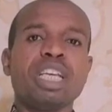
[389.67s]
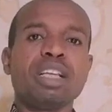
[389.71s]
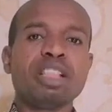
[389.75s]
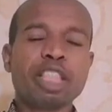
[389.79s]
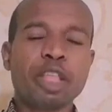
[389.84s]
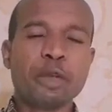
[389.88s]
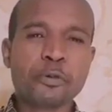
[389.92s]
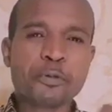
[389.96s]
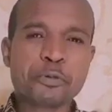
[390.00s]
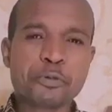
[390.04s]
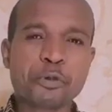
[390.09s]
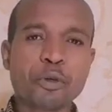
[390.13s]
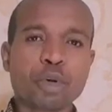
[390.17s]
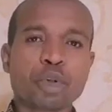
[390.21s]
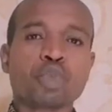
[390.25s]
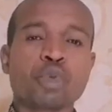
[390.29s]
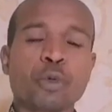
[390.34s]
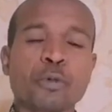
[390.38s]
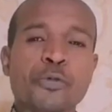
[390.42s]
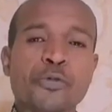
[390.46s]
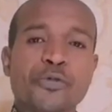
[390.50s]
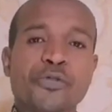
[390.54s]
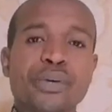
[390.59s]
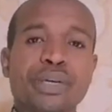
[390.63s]
The force
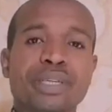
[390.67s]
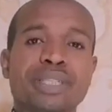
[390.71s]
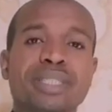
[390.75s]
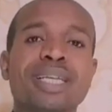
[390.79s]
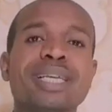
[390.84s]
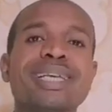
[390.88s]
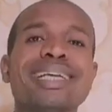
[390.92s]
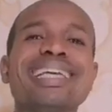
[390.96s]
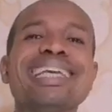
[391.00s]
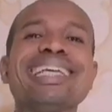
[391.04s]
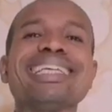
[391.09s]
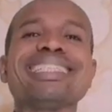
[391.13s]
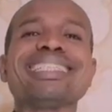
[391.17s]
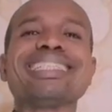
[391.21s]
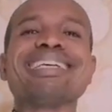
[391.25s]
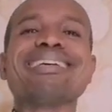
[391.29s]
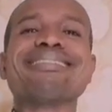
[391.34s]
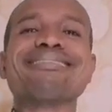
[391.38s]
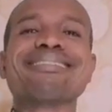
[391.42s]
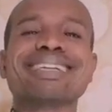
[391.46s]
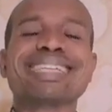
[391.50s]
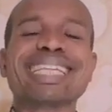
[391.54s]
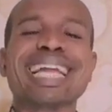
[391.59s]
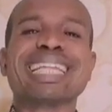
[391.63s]
of faith is
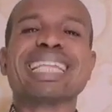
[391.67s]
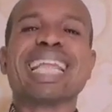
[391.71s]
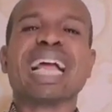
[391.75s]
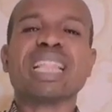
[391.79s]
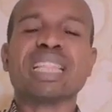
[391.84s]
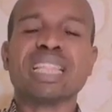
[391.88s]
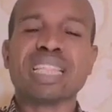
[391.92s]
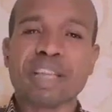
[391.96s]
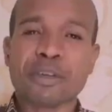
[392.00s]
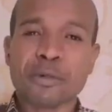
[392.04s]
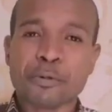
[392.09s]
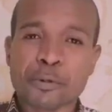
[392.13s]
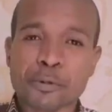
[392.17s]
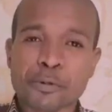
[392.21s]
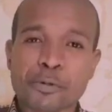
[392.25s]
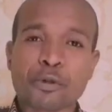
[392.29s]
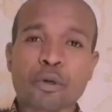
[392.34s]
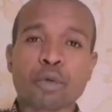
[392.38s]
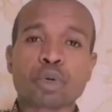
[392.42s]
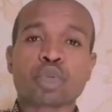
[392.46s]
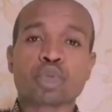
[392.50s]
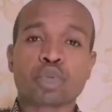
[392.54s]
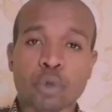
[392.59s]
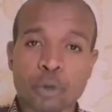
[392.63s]
greater than the
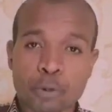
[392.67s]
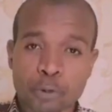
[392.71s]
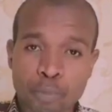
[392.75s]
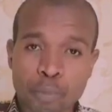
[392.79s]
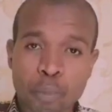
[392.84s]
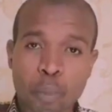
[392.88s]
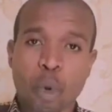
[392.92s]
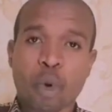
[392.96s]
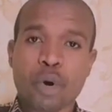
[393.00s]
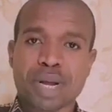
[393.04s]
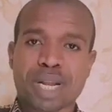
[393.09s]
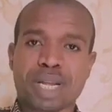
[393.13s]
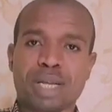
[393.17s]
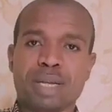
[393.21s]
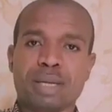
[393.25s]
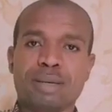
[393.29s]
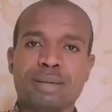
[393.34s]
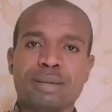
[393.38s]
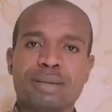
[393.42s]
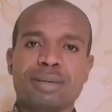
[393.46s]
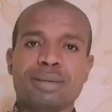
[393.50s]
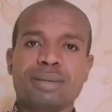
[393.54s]
force of money.